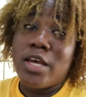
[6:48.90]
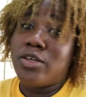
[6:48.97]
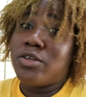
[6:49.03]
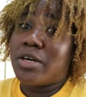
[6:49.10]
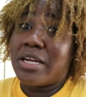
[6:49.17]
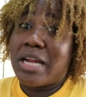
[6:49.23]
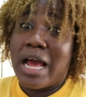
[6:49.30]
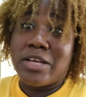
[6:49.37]

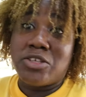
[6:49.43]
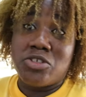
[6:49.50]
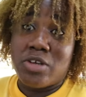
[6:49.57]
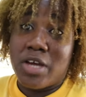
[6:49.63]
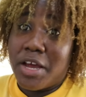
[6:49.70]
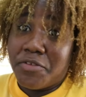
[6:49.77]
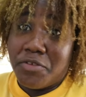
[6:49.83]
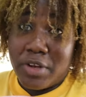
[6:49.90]
You can add
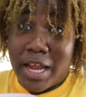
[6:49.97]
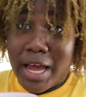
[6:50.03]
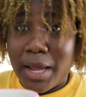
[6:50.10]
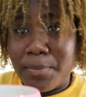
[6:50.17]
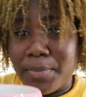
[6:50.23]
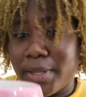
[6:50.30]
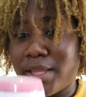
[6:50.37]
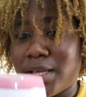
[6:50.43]
sugar if you
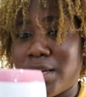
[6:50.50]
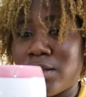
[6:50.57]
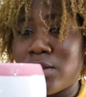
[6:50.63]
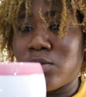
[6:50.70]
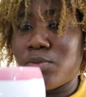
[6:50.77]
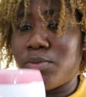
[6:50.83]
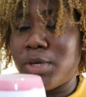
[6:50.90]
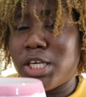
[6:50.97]
like, but then
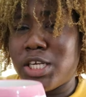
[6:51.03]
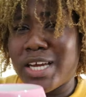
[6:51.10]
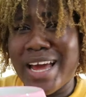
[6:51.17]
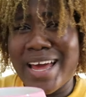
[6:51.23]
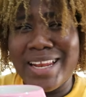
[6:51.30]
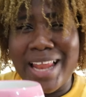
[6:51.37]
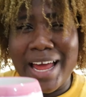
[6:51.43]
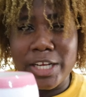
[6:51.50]
we
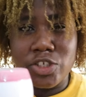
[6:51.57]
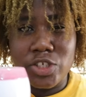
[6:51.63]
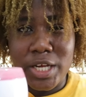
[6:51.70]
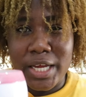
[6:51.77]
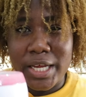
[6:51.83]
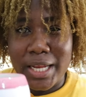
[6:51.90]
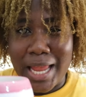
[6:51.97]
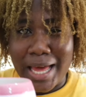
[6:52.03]
kind of like
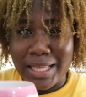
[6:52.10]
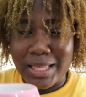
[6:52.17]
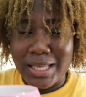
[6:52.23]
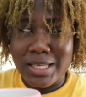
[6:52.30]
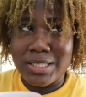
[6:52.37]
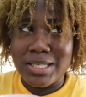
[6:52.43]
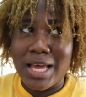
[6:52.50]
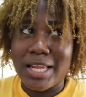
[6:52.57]
drink it like this,